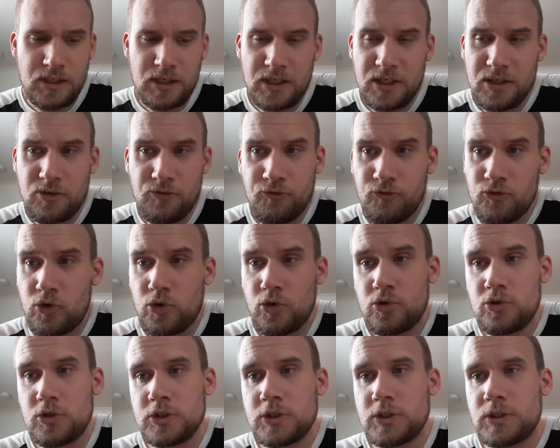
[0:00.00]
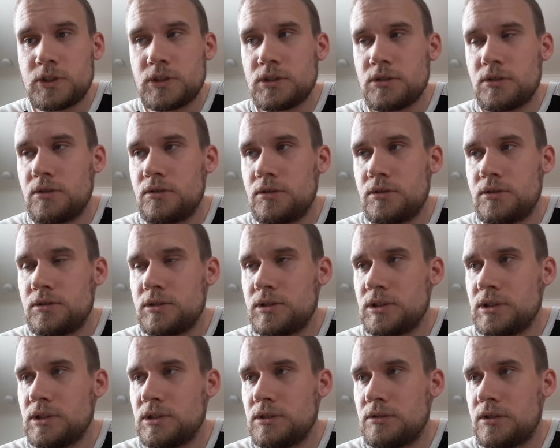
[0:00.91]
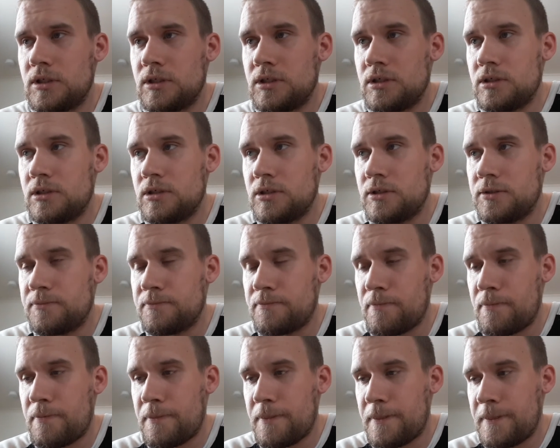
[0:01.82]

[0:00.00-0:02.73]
And of course, the